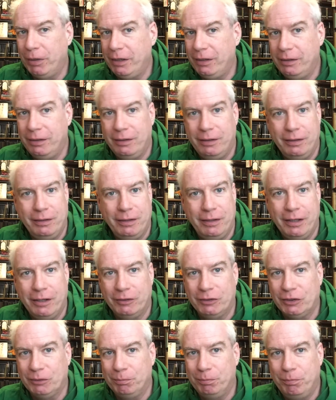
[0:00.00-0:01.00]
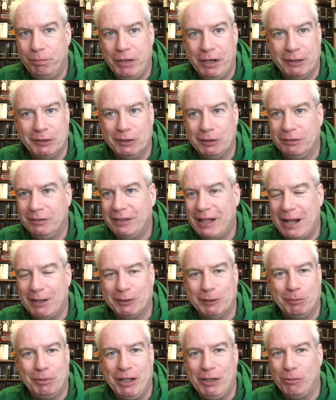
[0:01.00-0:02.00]
but there's a there's a
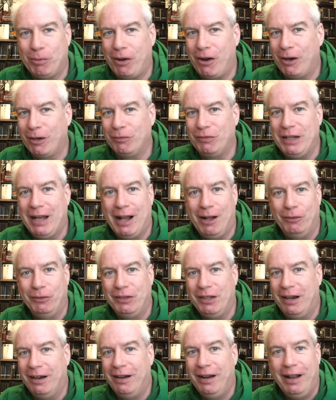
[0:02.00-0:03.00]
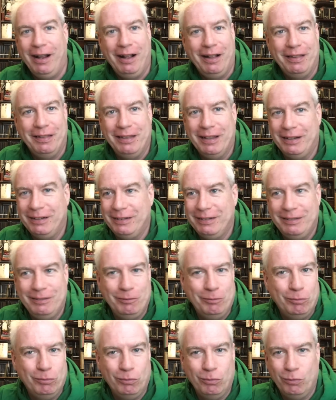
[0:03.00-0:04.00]
thousand page biography out there that
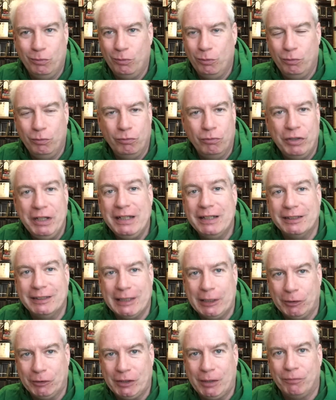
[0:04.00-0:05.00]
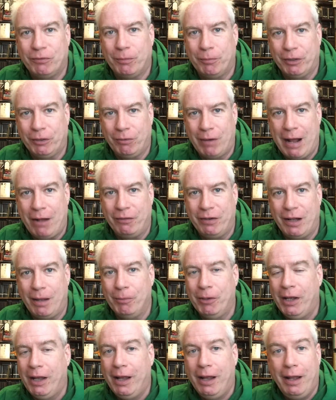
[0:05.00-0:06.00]
reconsiders him from the ground
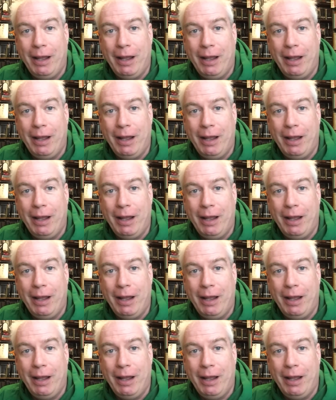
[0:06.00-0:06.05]
up.